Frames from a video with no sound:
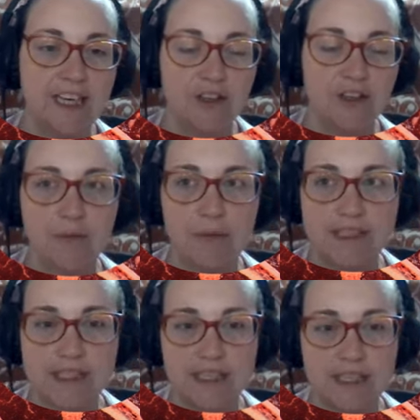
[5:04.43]
Ground
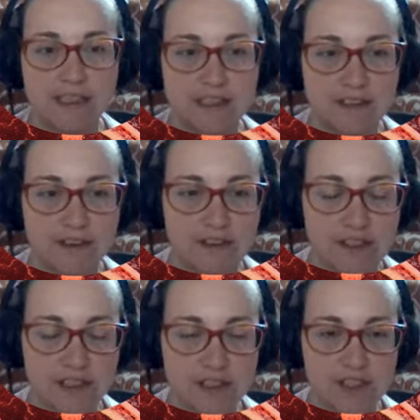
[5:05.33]
brisket is
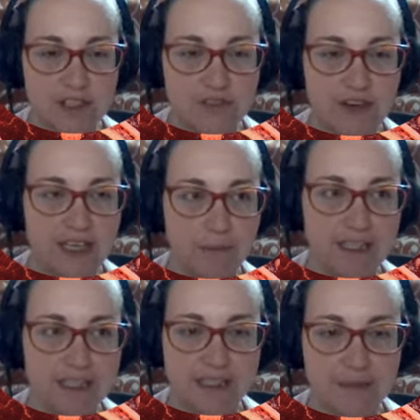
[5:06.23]
delicious fatty
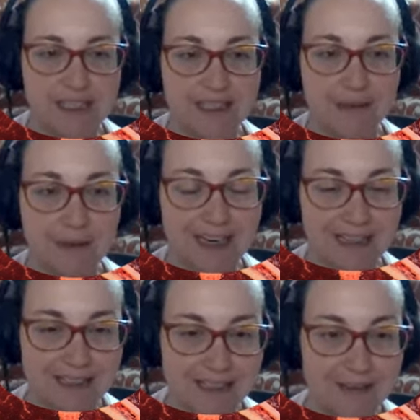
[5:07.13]
meats make some
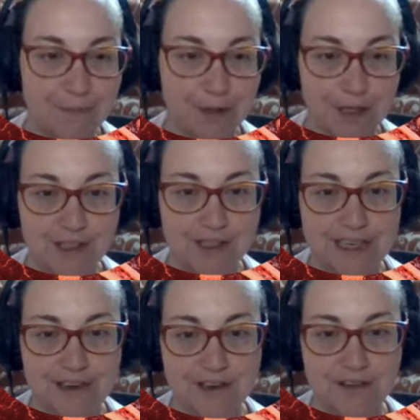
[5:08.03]
excellent burgers
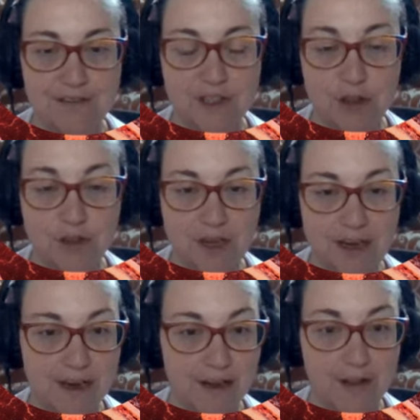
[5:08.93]
out of
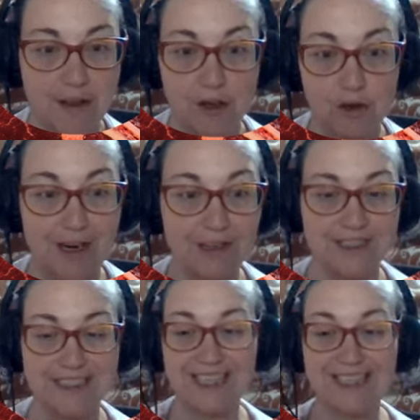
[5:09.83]
uh,
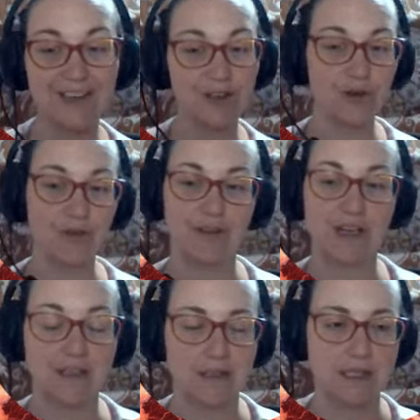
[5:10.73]
ground neck. I don't know the
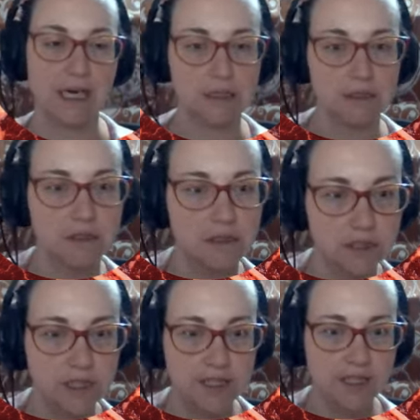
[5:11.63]
like the
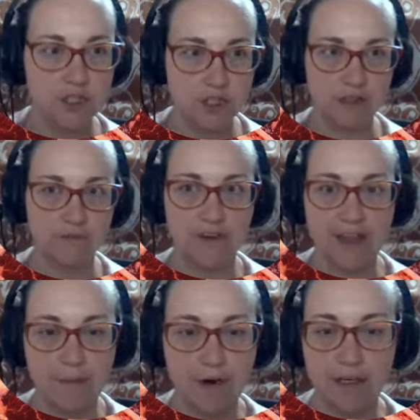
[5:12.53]
technical term for
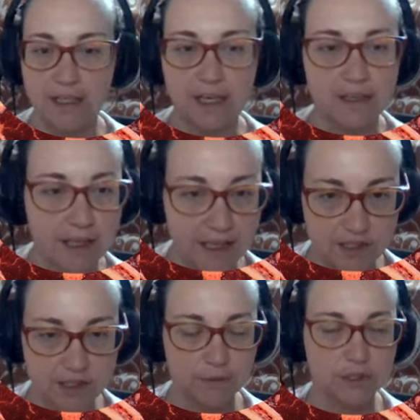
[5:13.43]
that part. Again,
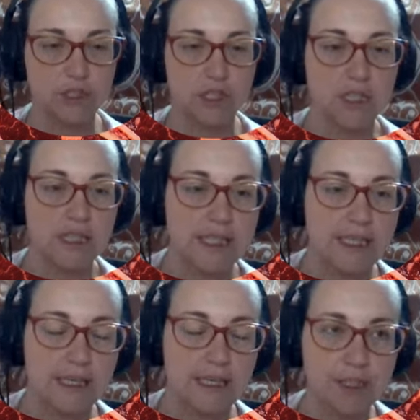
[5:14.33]
ask your butcher.
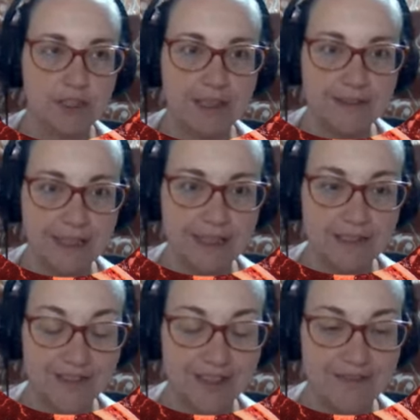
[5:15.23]
But ground neck
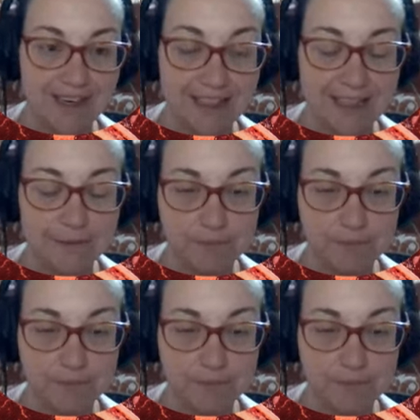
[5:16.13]
is very fatty.